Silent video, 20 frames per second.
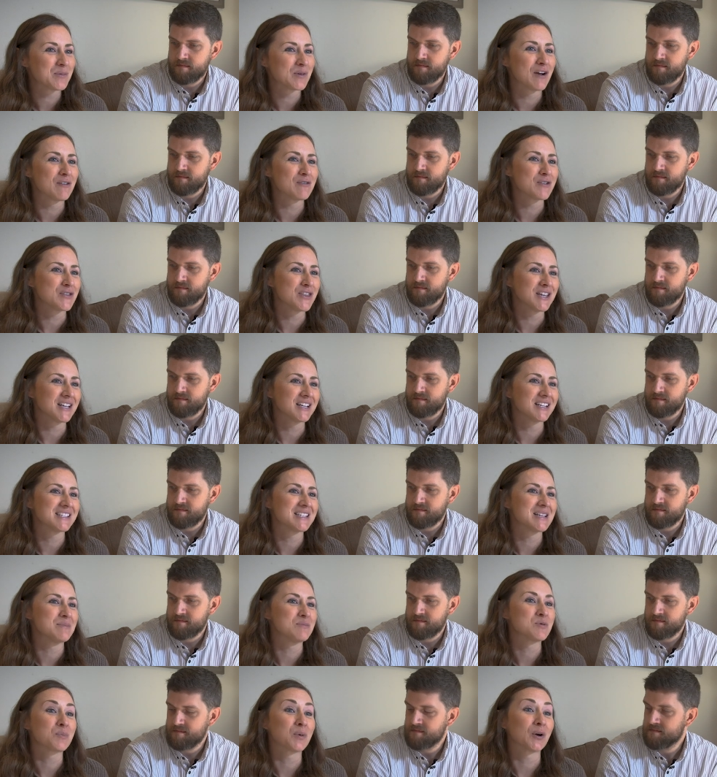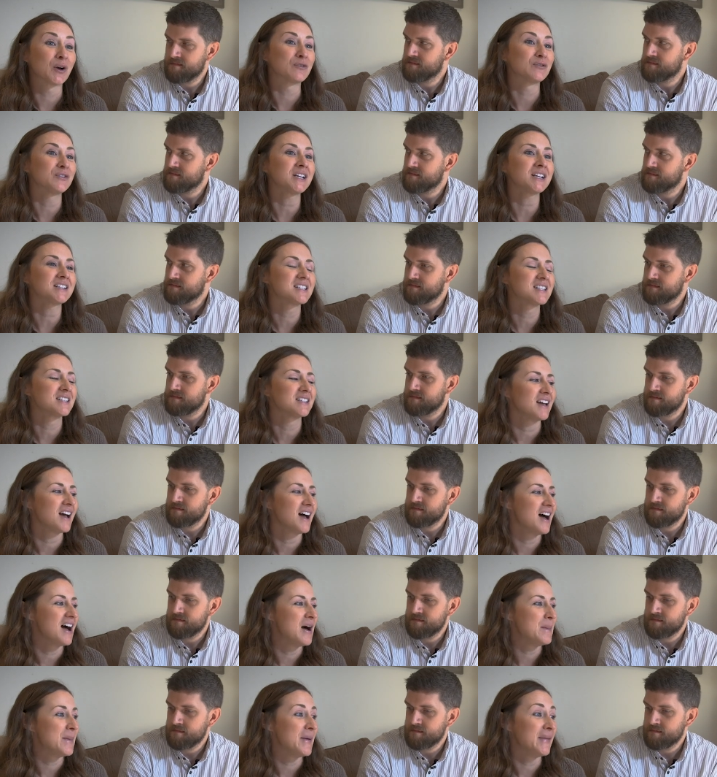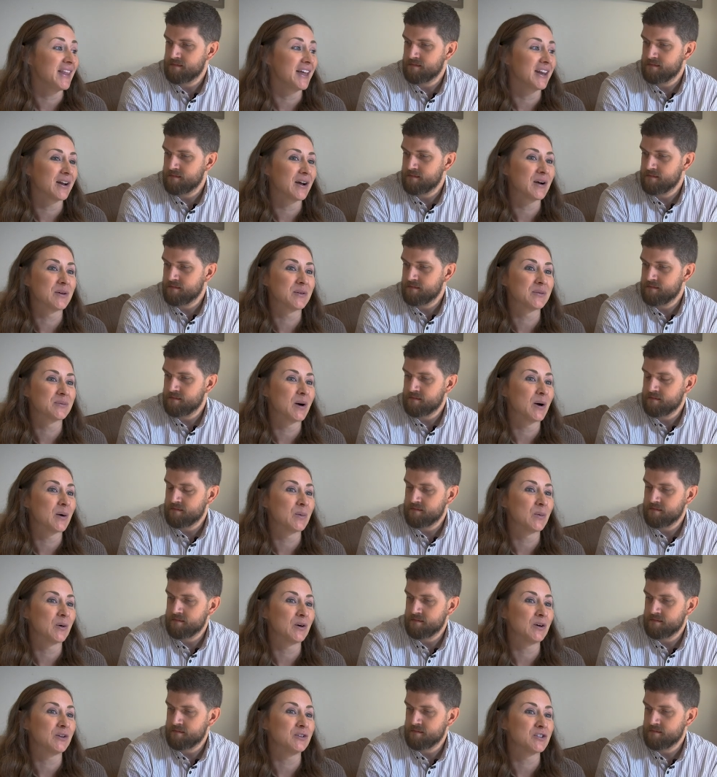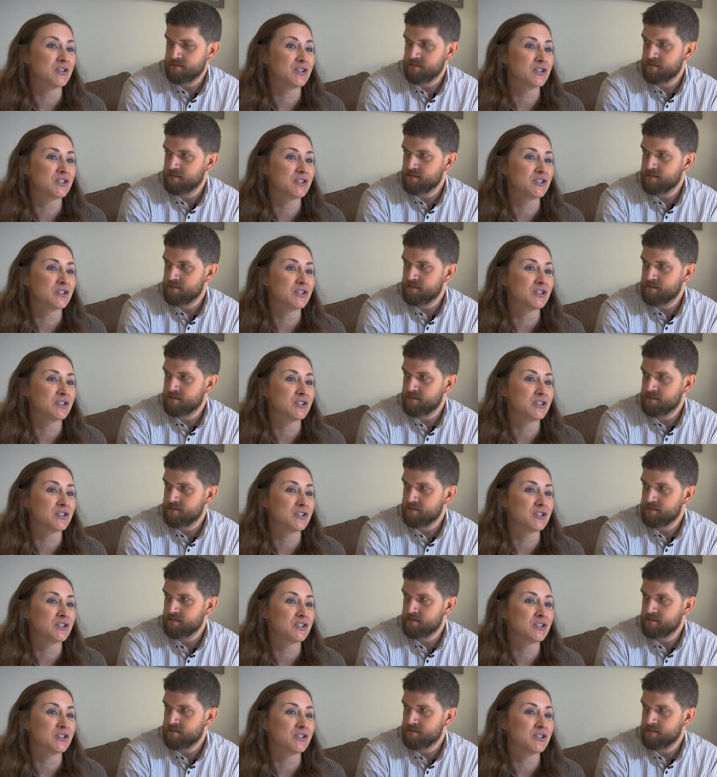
Speaker 1: where everything seemed perfect, um, and then our, our world just